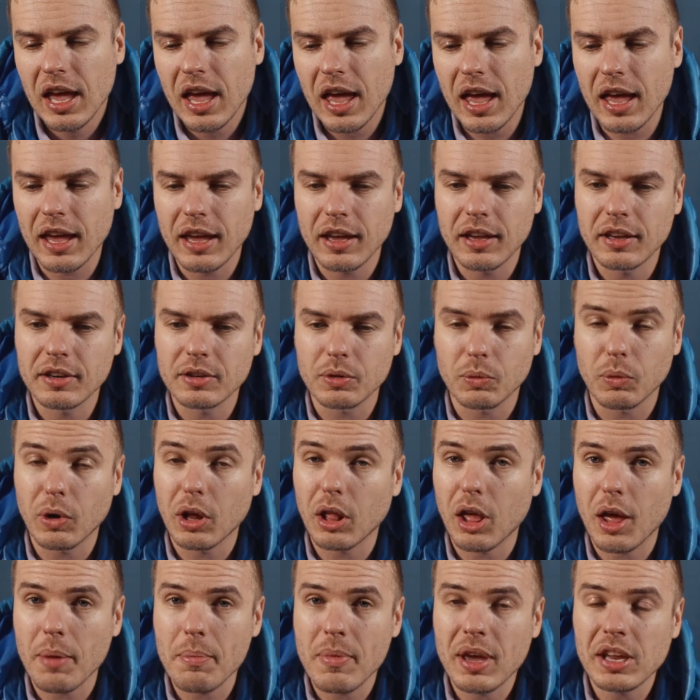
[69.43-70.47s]
And well,
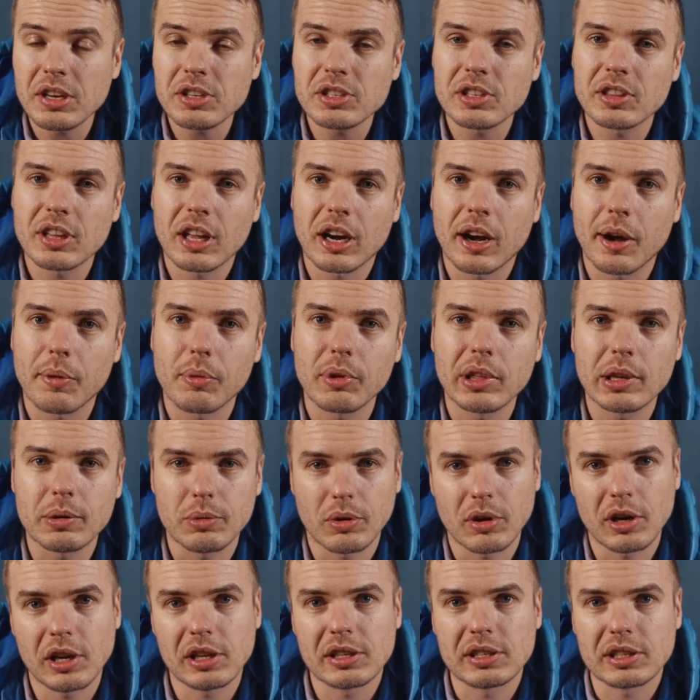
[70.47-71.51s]
I mentioned that I really
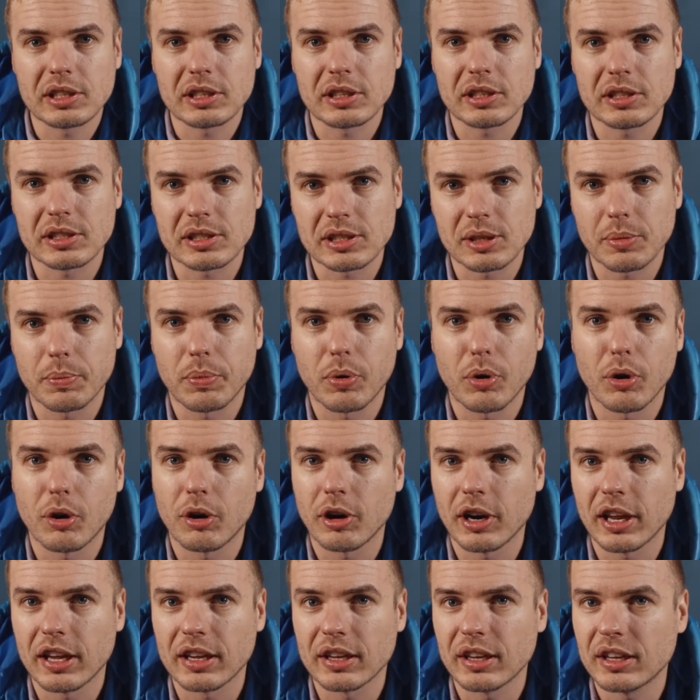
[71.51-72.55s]
wanted to
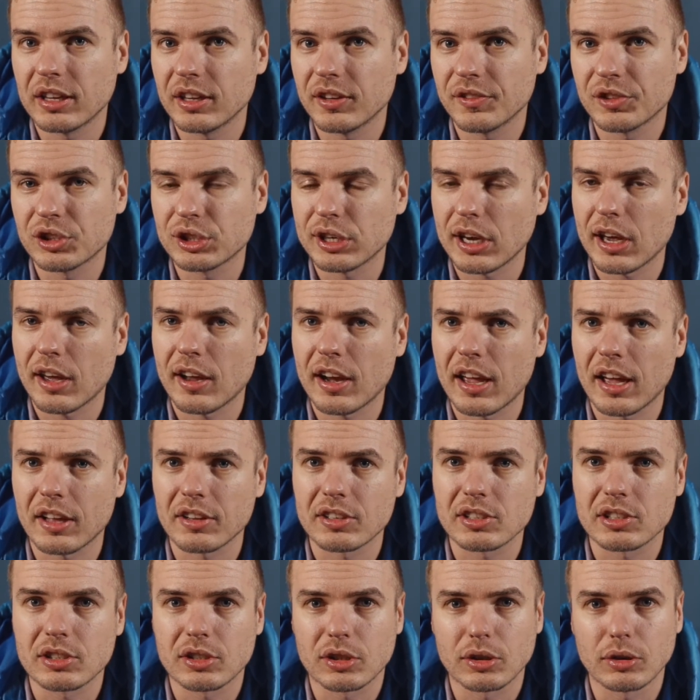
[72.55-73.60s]
support and give shout
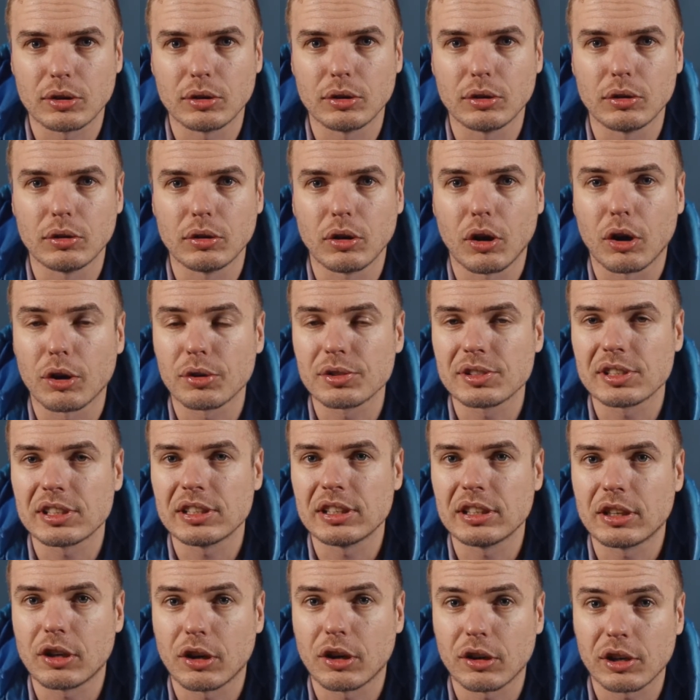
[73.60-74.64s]
outs to
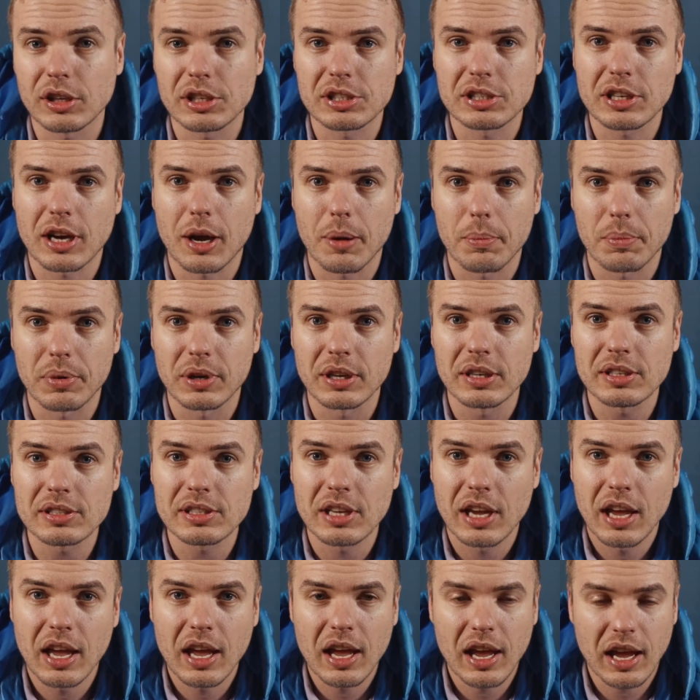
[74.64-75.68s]
Aussie cottage companies,
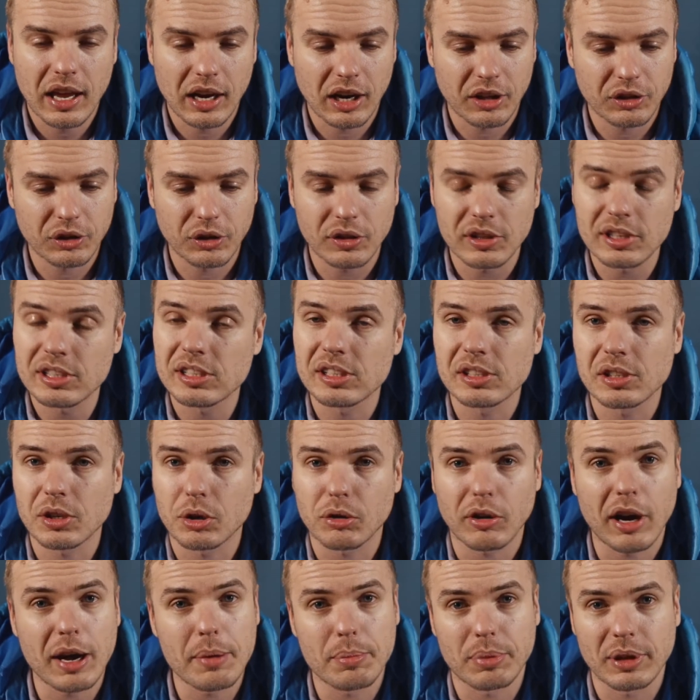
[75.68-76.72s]
and I thought this is a
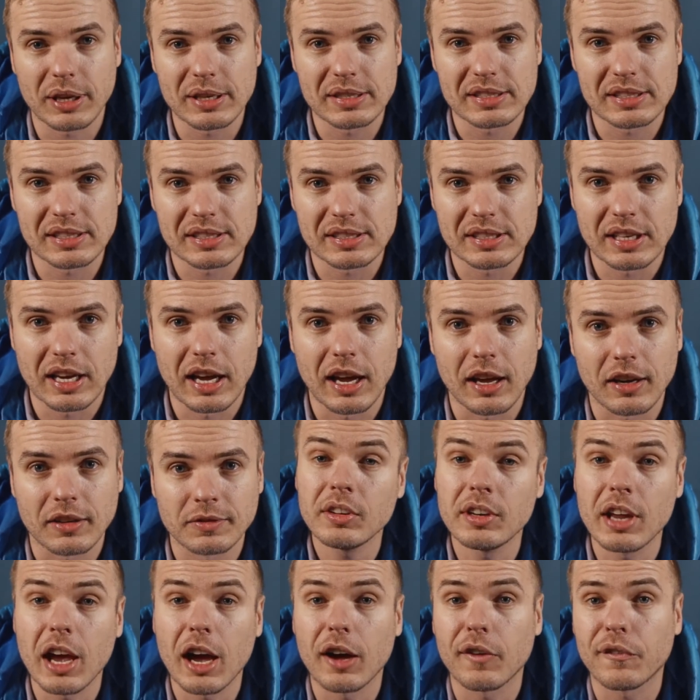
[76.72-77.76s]
great place to start.
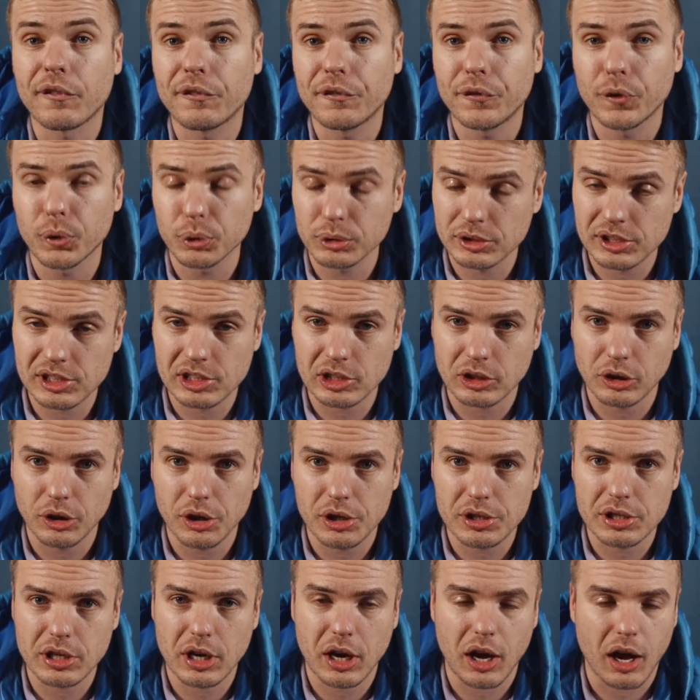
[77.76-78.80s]
Now, full
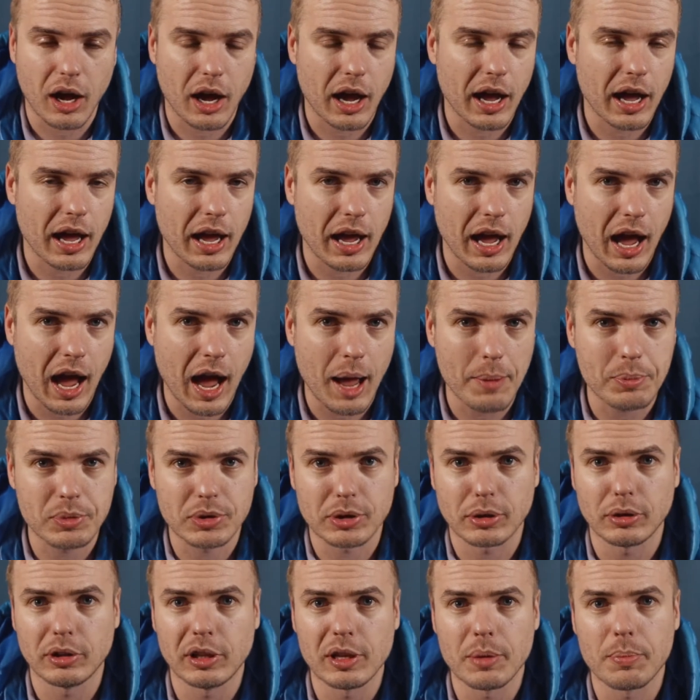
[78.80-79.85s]
disclosure, I
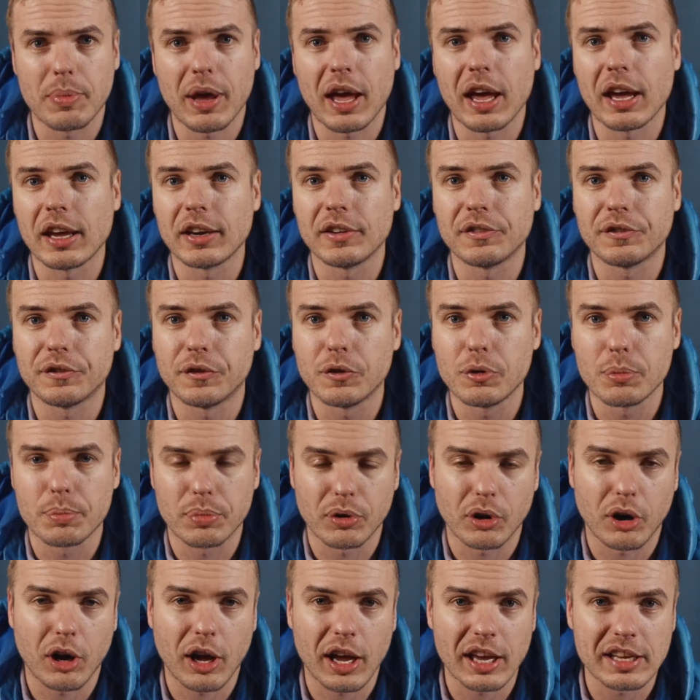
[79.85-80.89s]
absolutely paid full
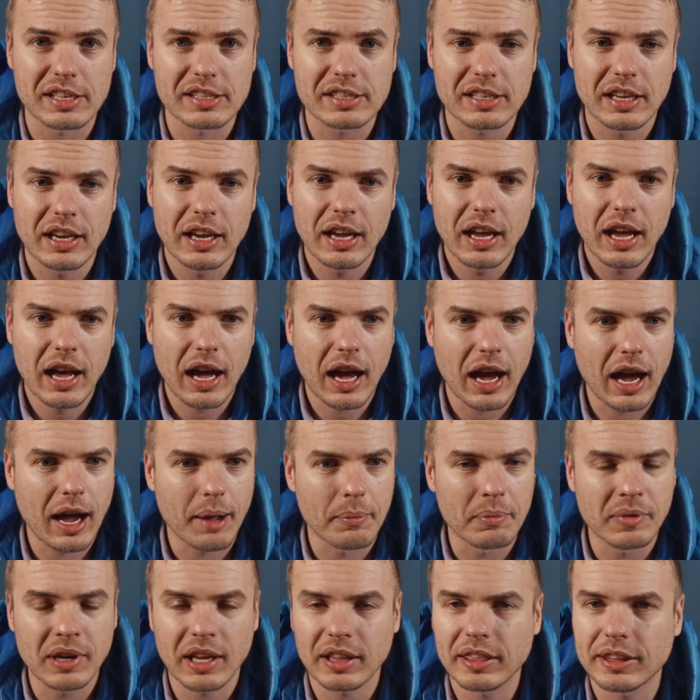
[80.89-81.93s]
price.
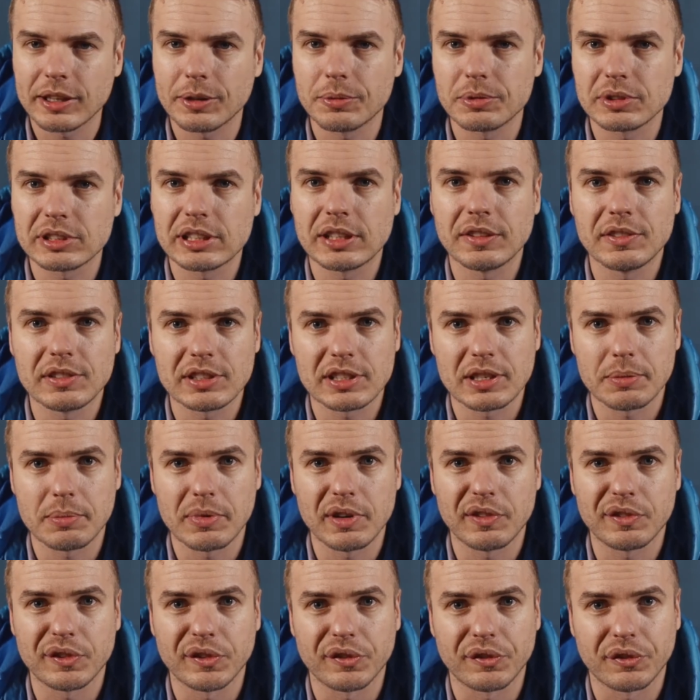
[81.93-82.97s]
Nothing was given to me
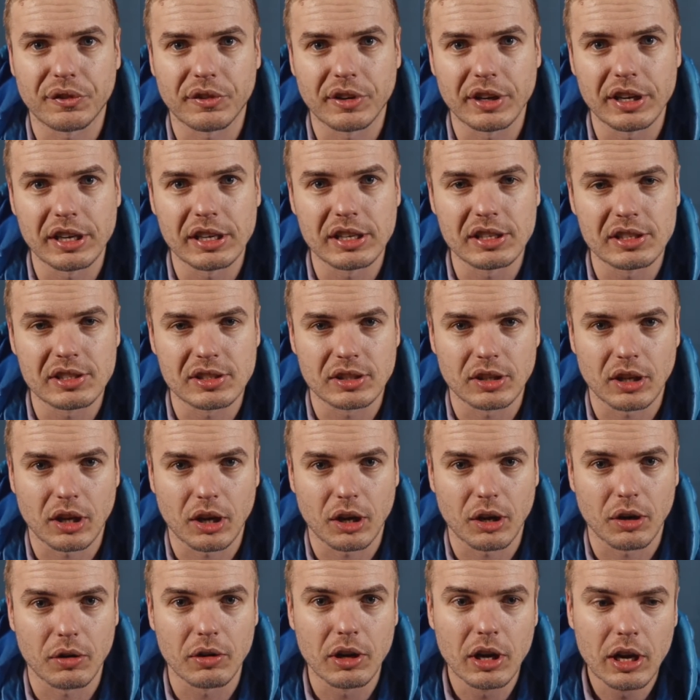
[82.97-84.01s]
for free,
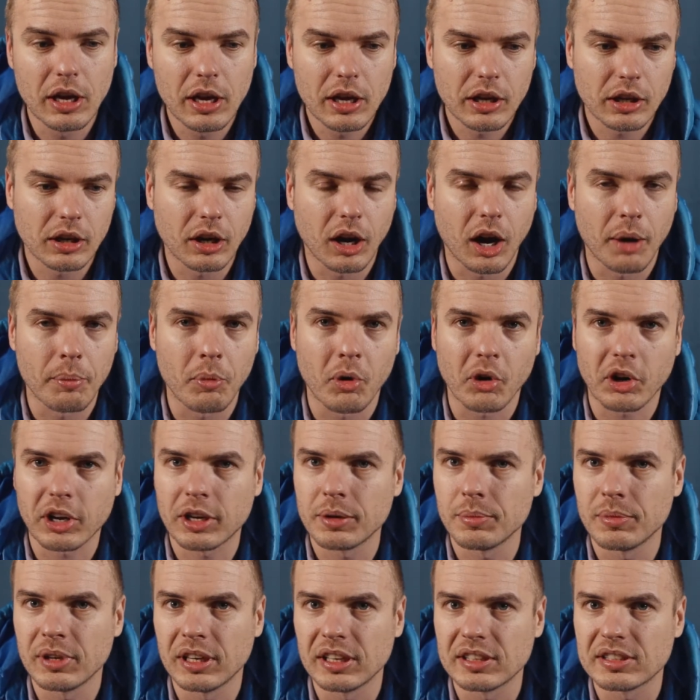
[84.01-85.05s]
so I'm not
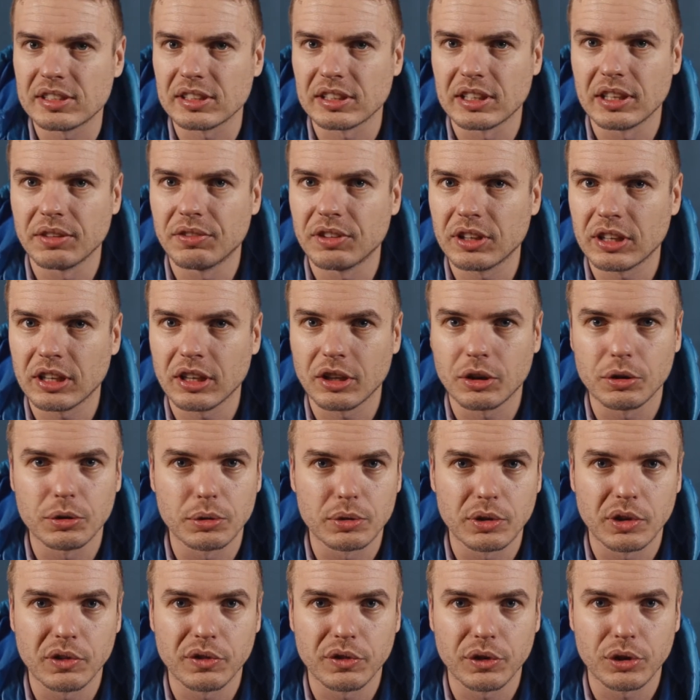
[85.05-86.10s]
committed to giving a good
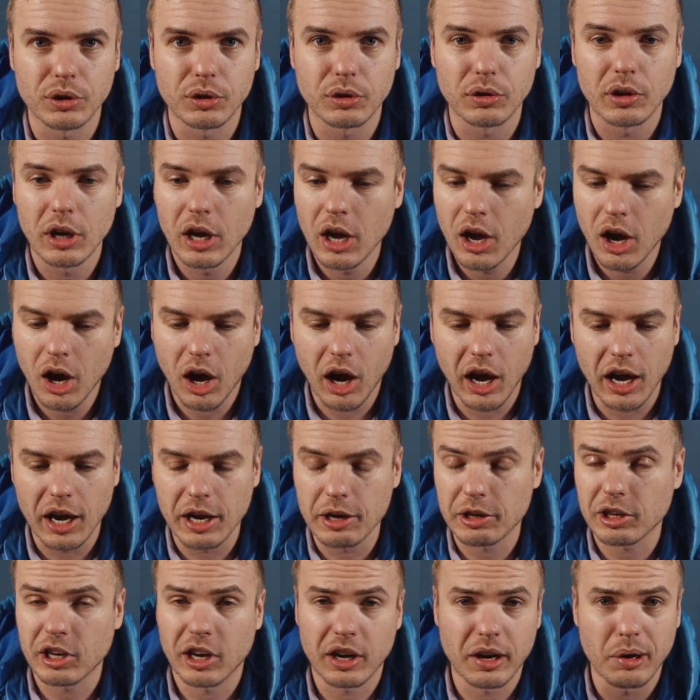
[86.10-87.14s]
review. I
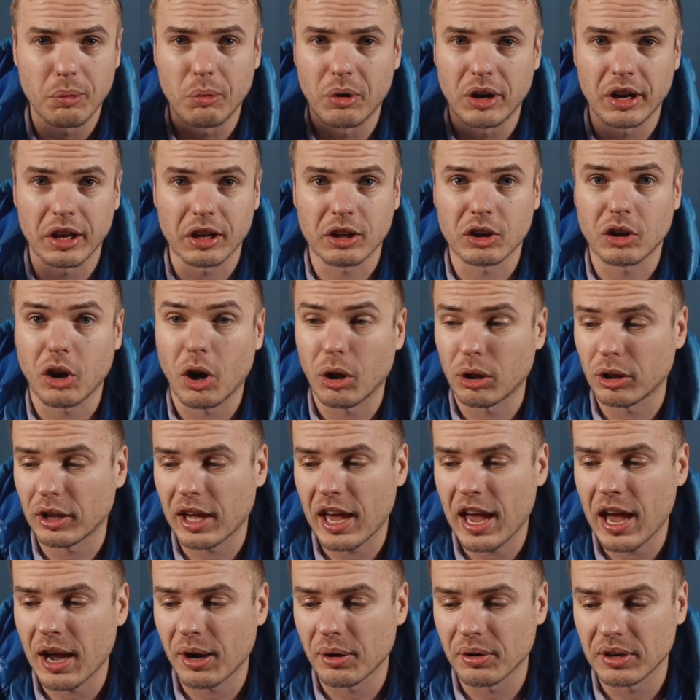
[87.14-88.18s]
kind of want to call it
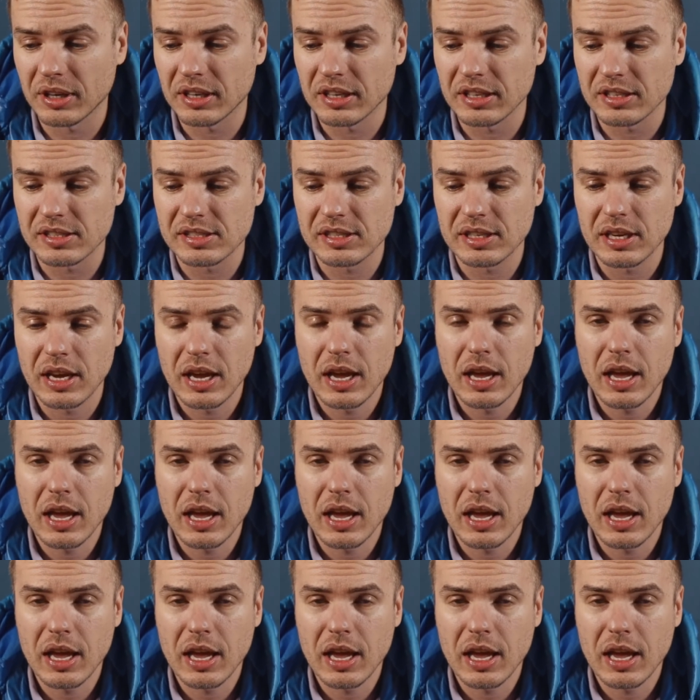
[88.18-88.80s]
how it is,